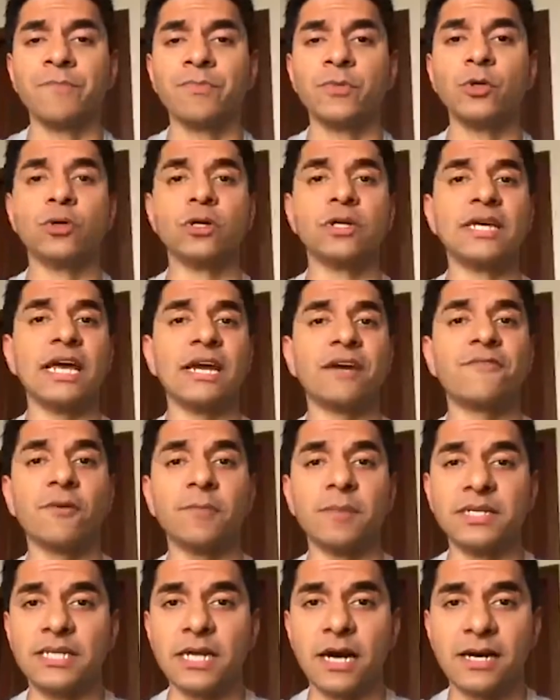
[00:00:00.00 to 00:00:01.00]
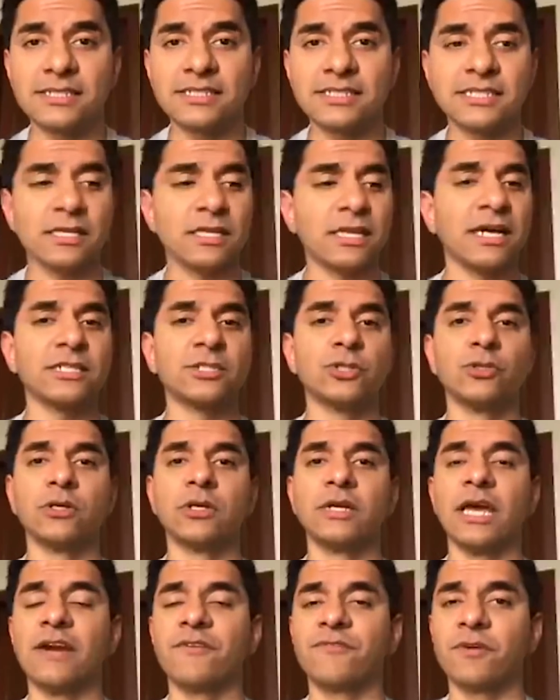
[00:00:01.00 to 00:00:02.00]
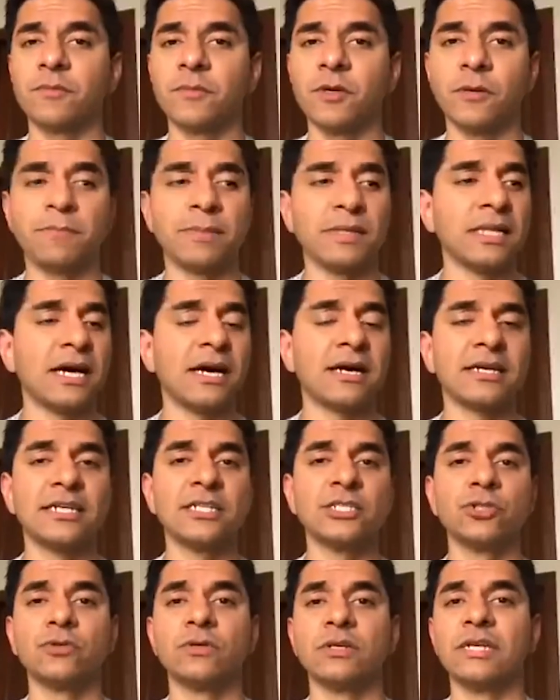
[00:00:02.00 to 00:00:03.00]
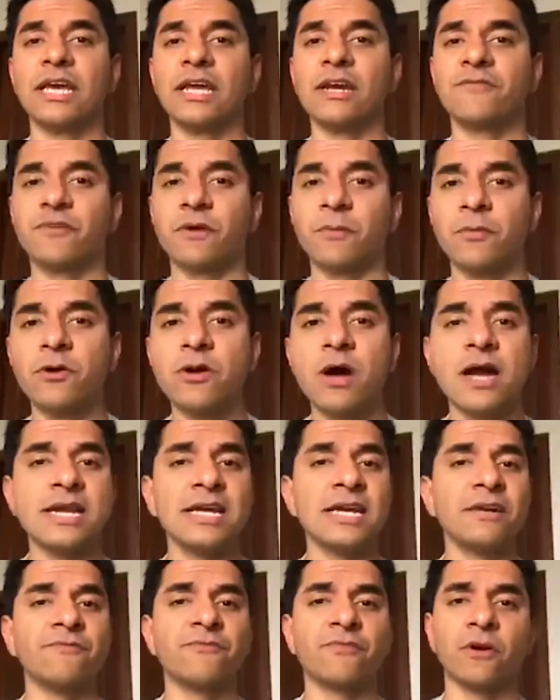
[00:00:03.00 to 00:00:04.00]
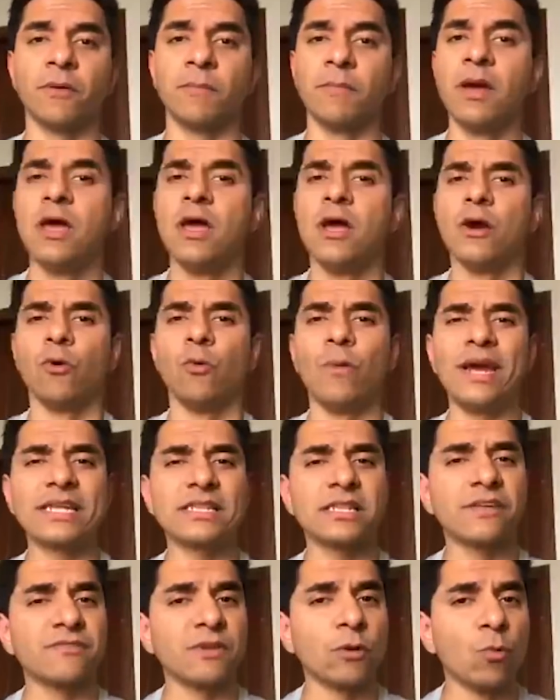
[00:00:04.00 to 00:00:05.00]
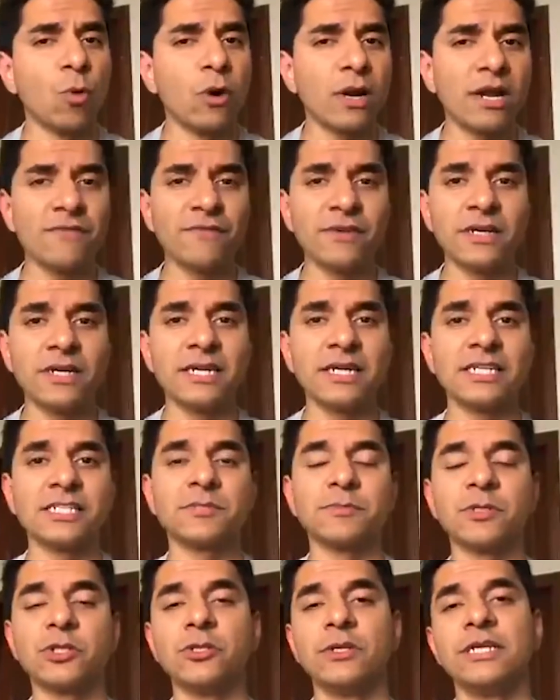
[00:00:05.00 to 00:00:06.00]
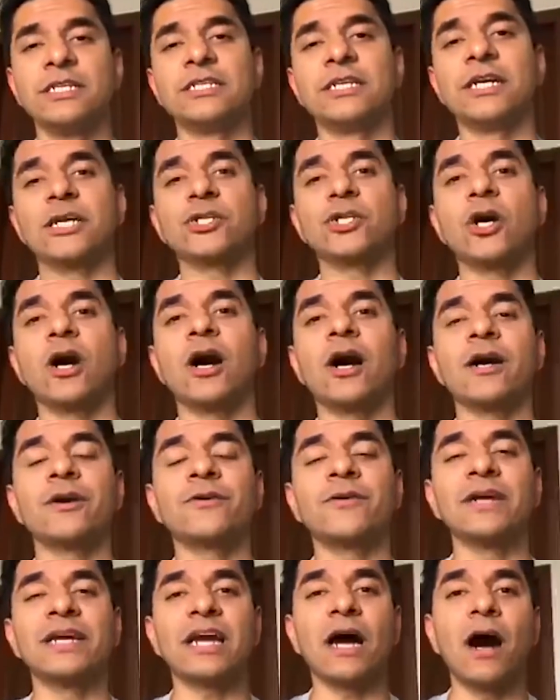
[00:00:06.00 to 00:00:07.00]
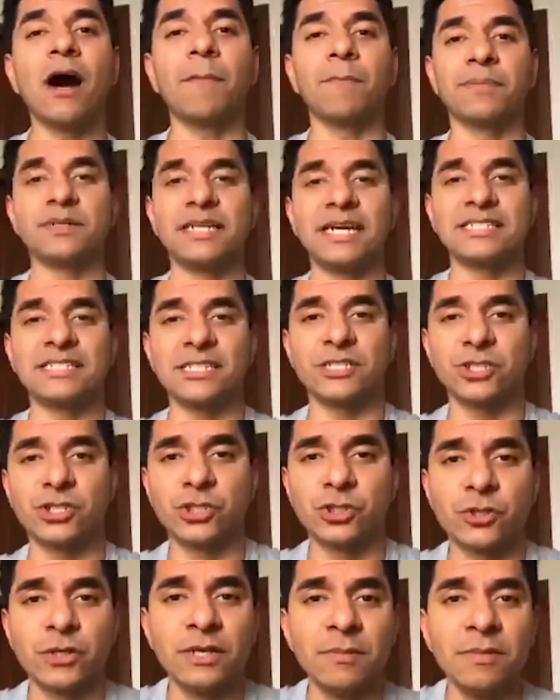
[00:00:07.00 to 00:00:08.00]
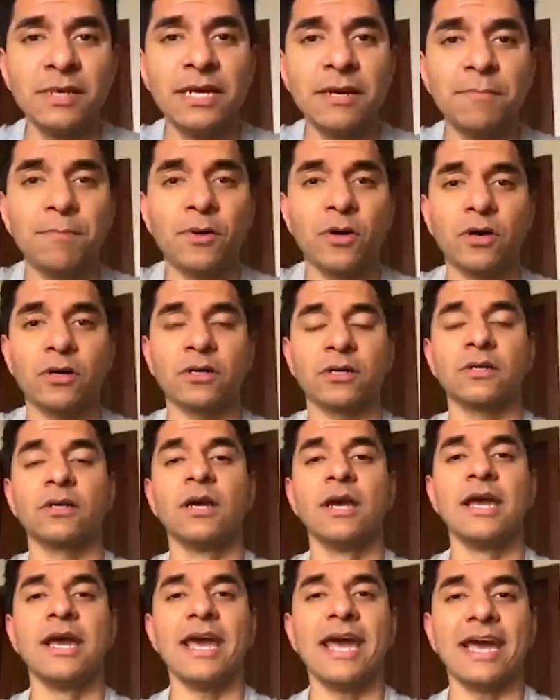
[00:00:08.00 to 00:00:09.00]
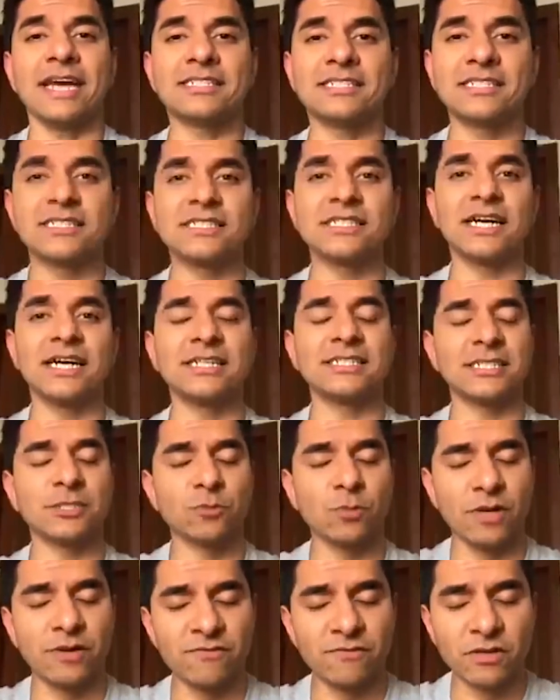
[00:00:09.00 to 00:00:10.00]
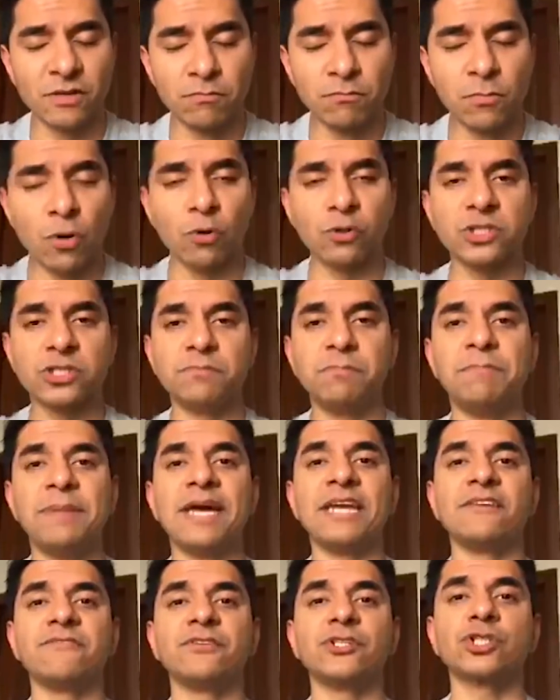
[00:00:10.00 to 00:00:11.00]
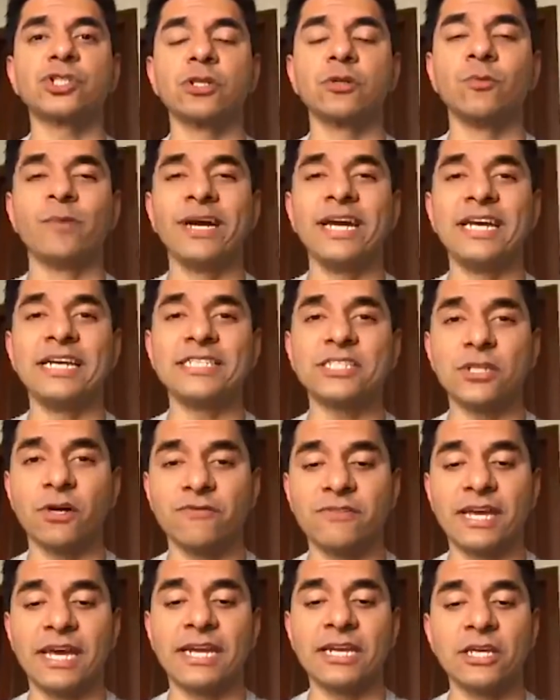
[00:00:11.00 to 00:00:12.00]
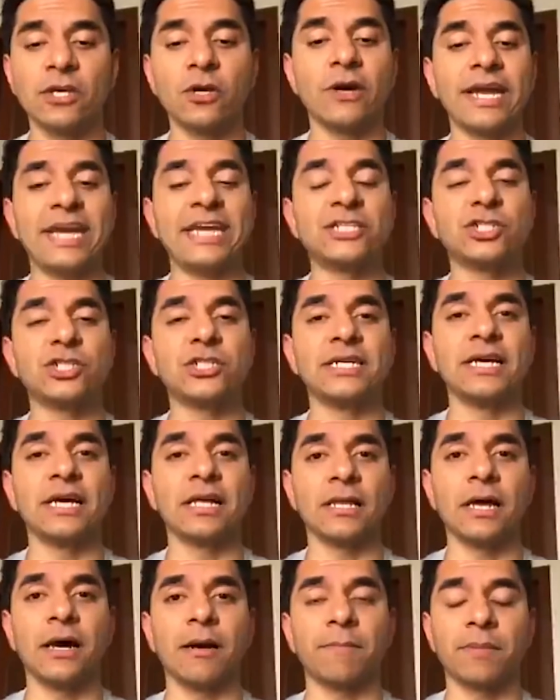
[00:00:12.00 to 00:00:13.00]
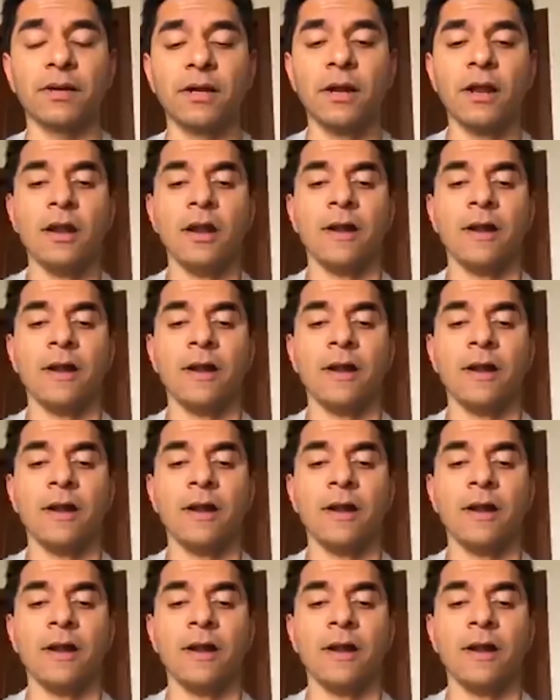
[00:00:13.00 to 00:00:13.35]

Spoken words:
You could get it from a dance class, you could get it from your Pilates, you can get it from running, from weightlifting, whatever it is, but you need to get your heart rate up. That's extremely important. Exercise is one of the most beneficial ways of getting your HDL up.